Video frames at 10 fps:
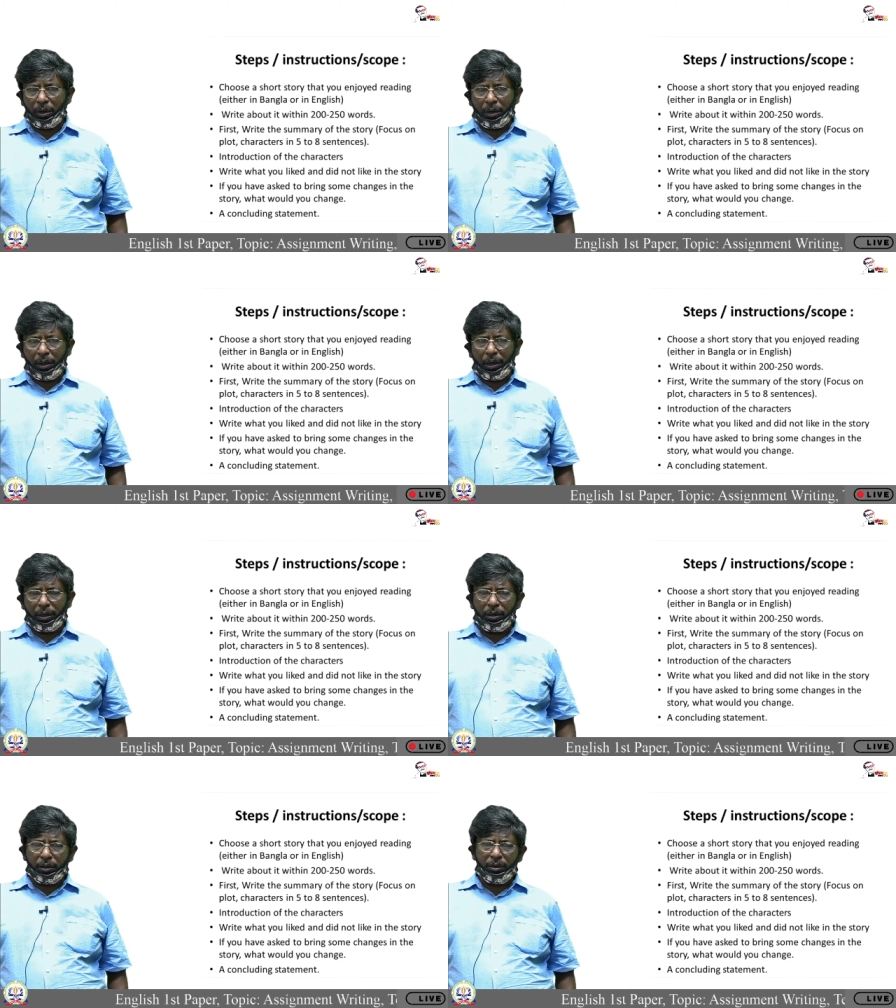
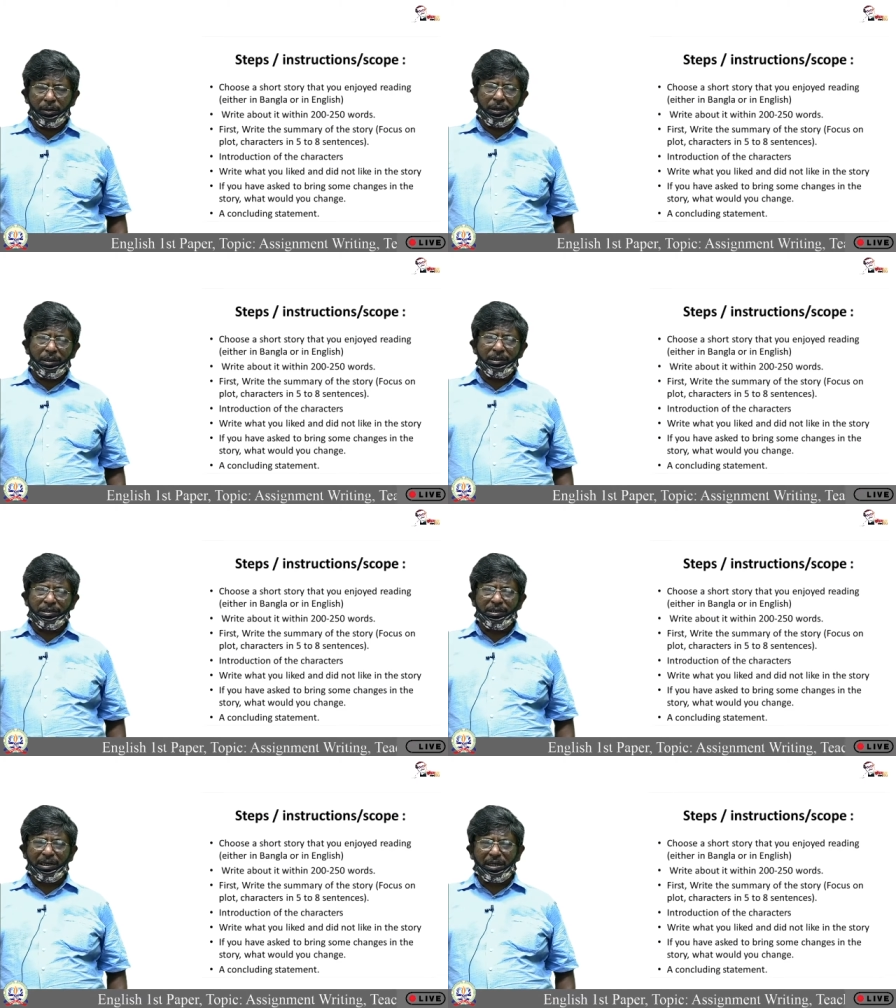And the
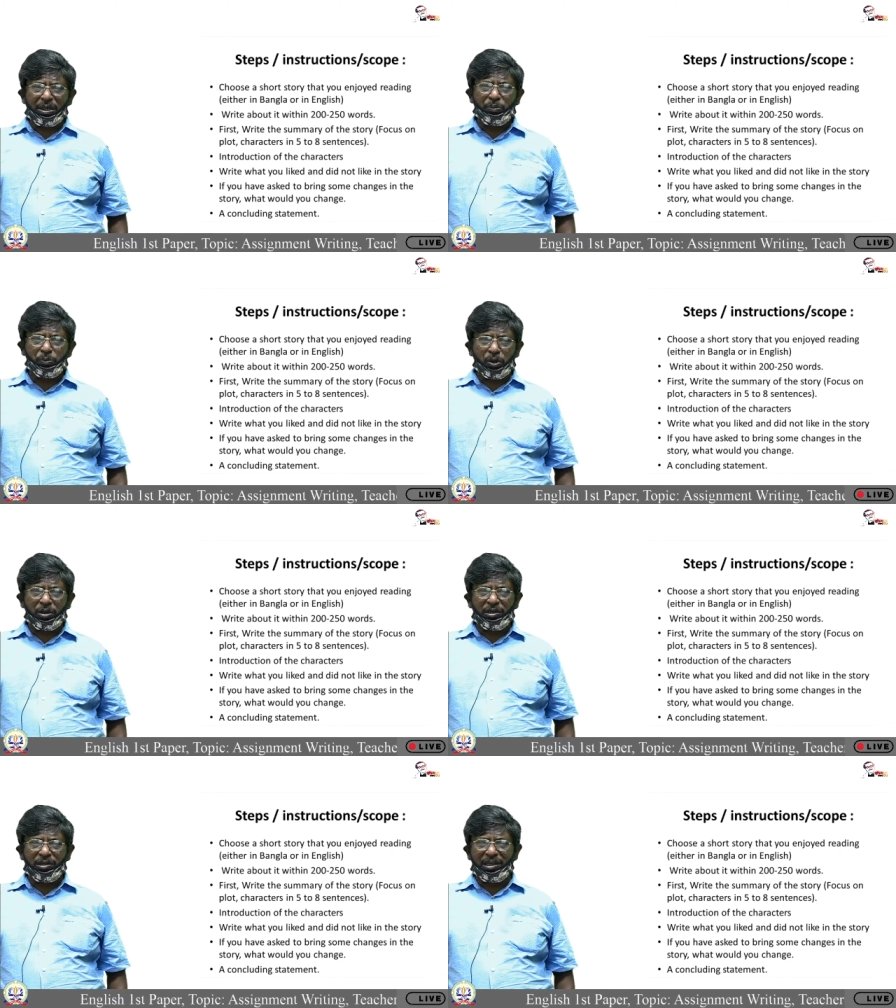second
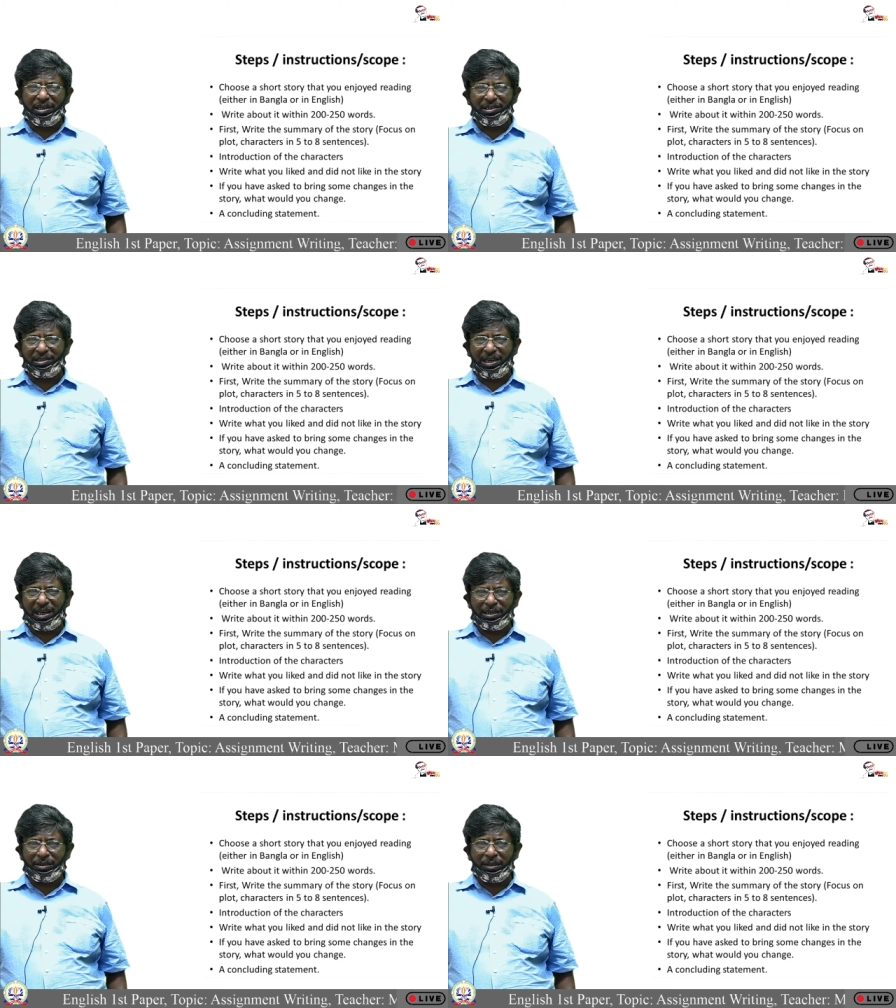important thing is
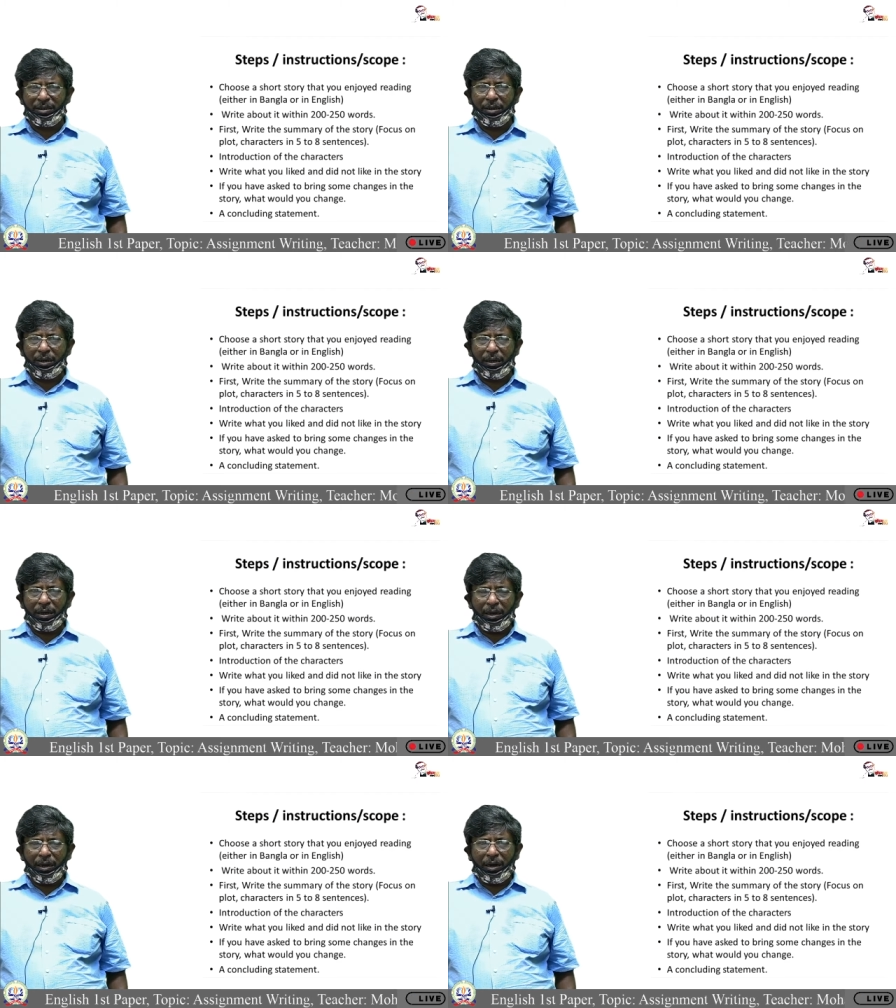that
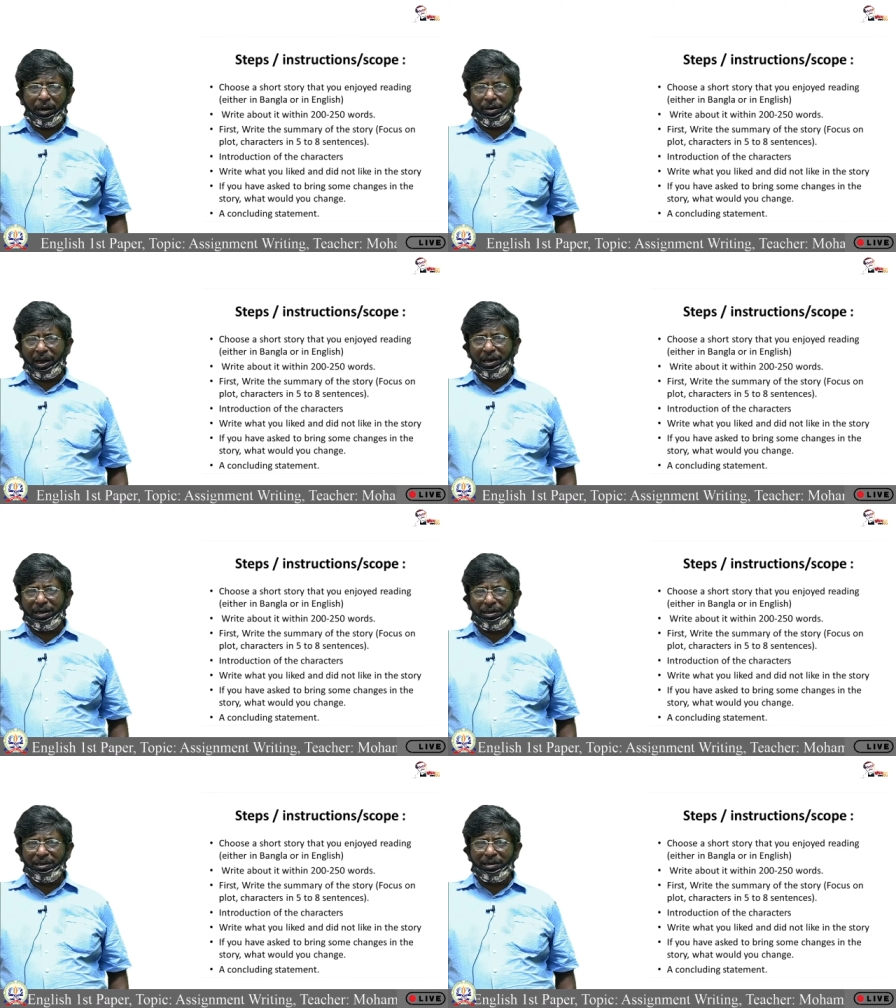
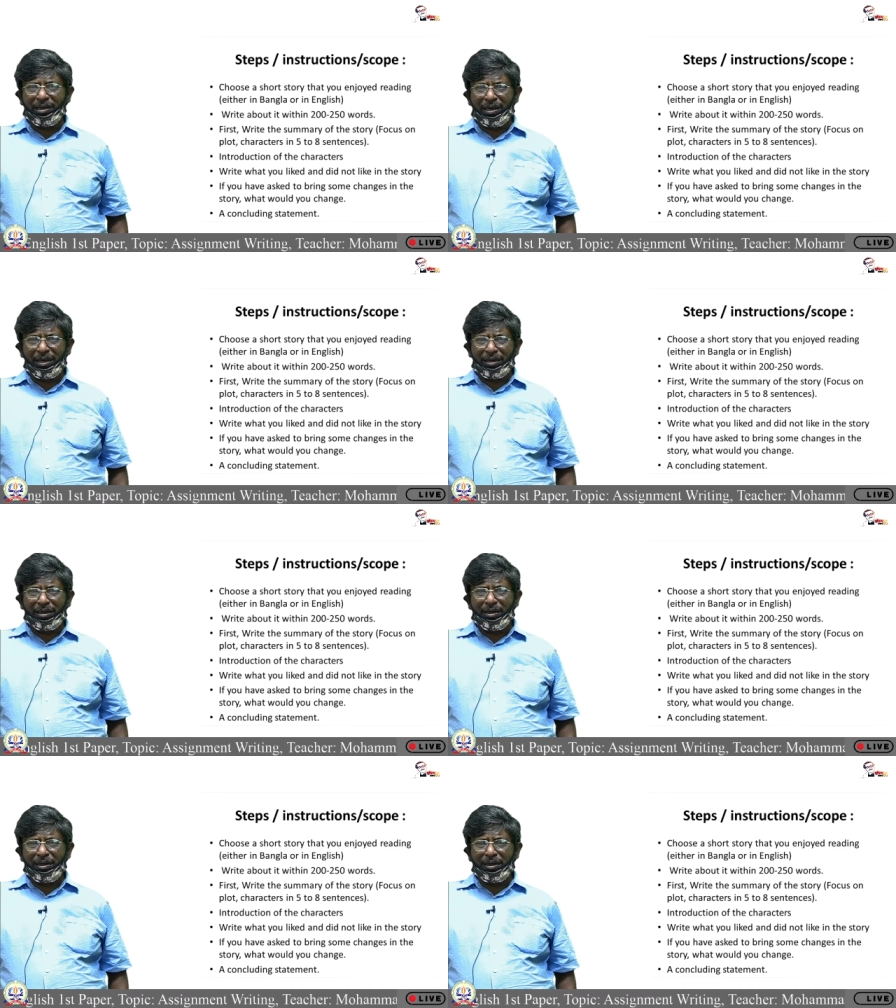write the
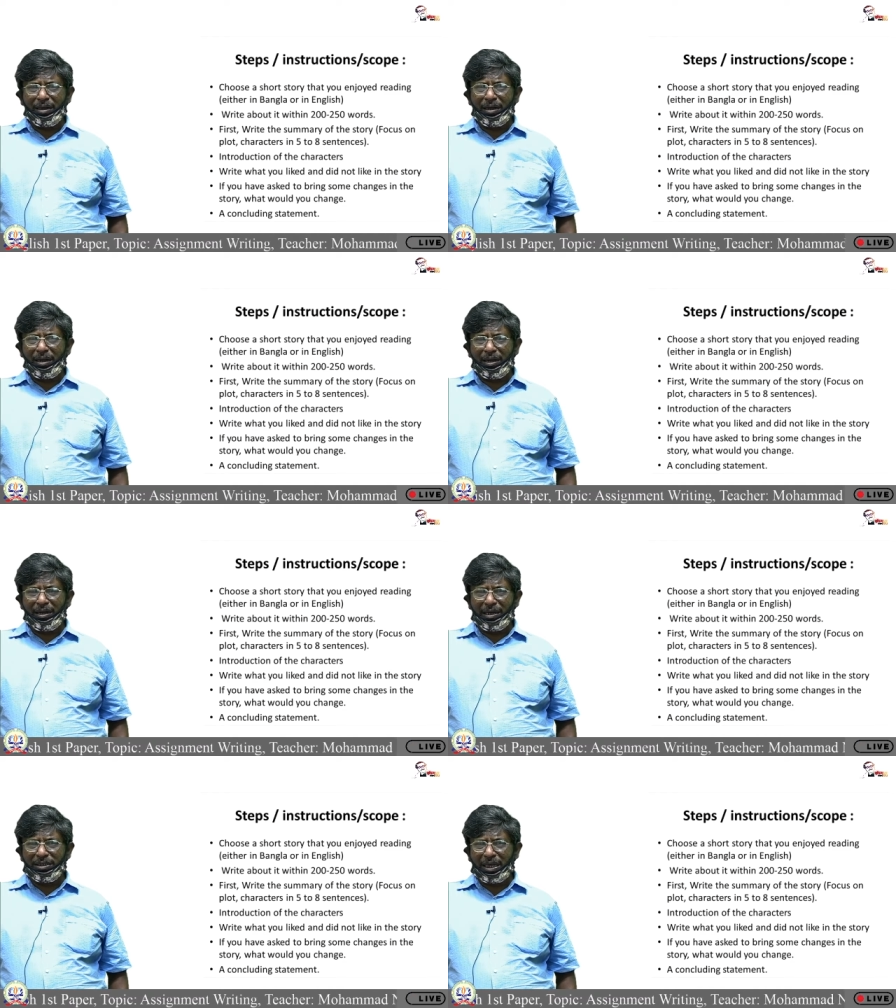
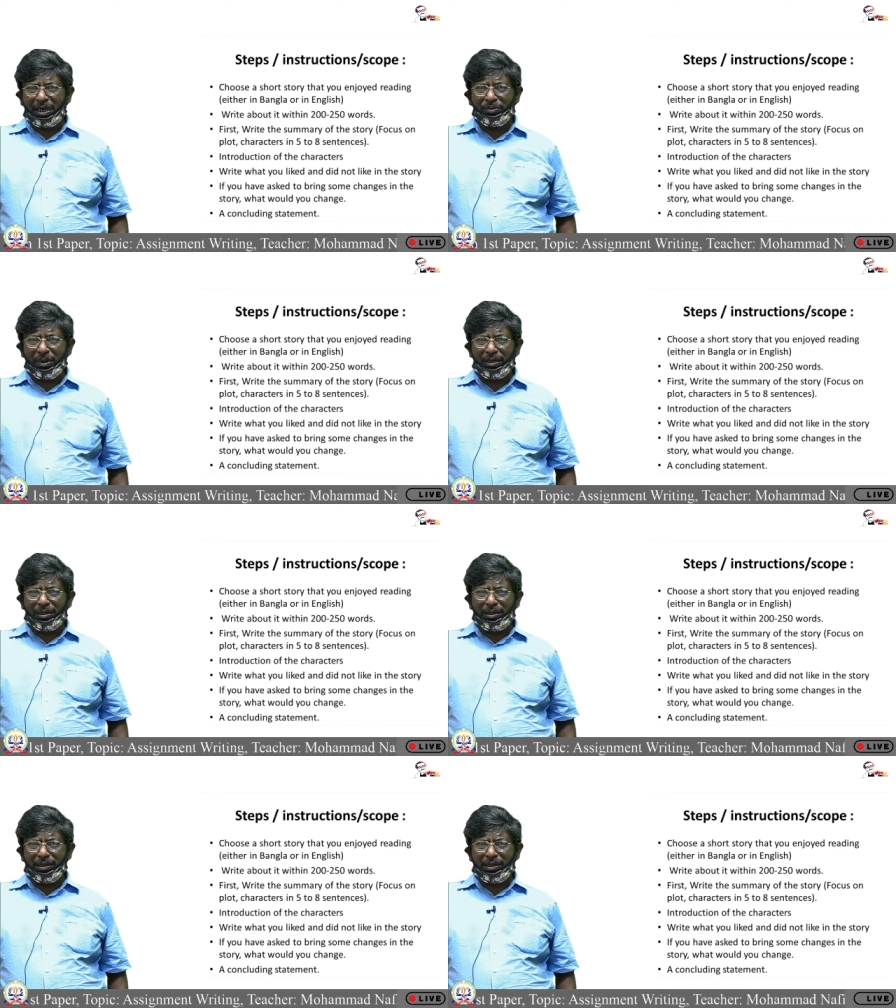
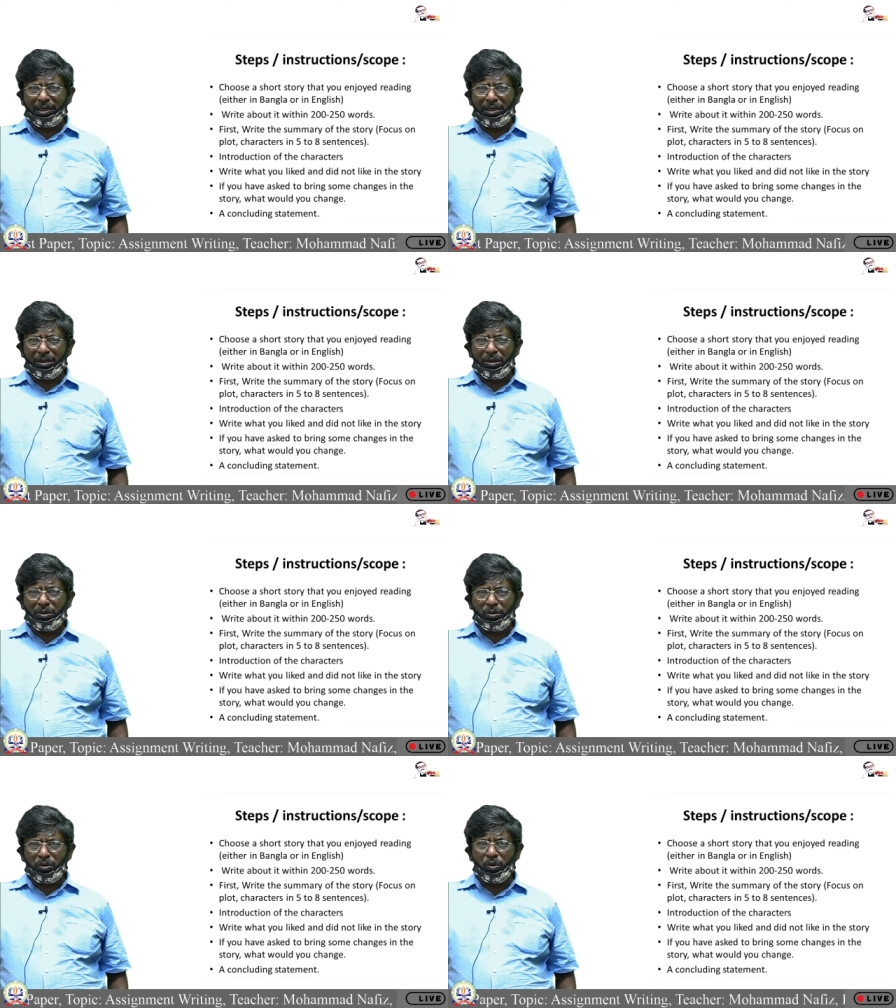assignment in
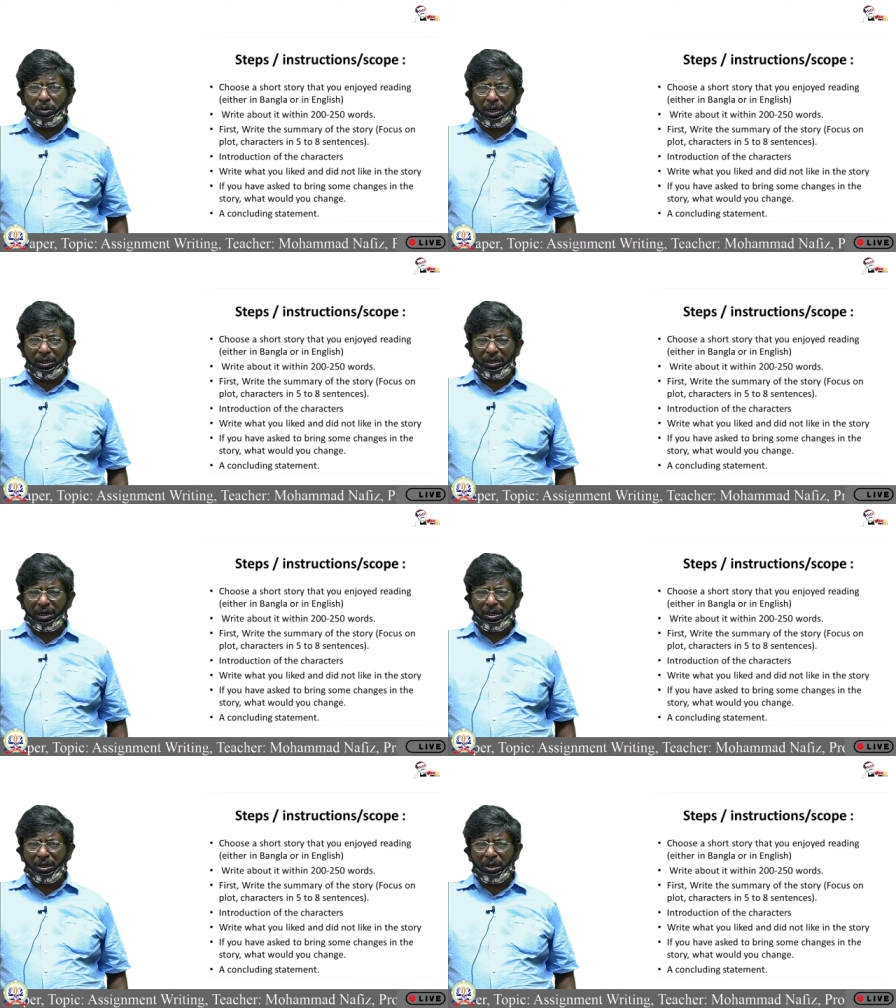
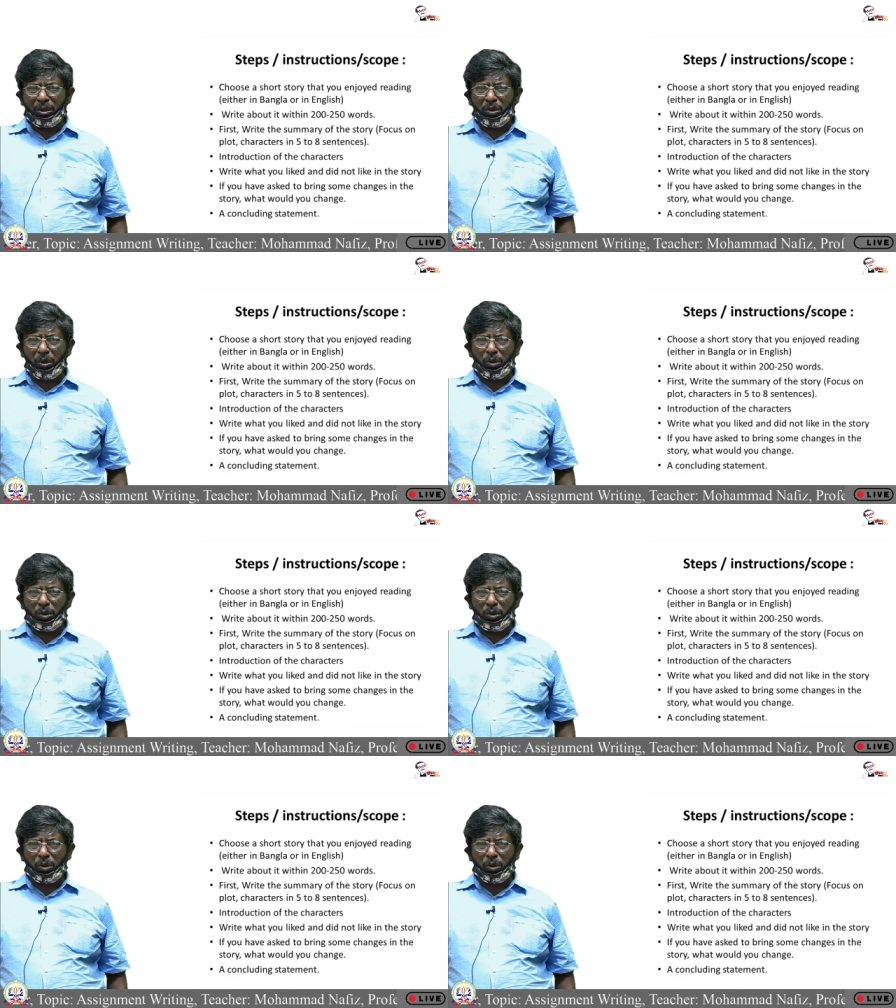200 to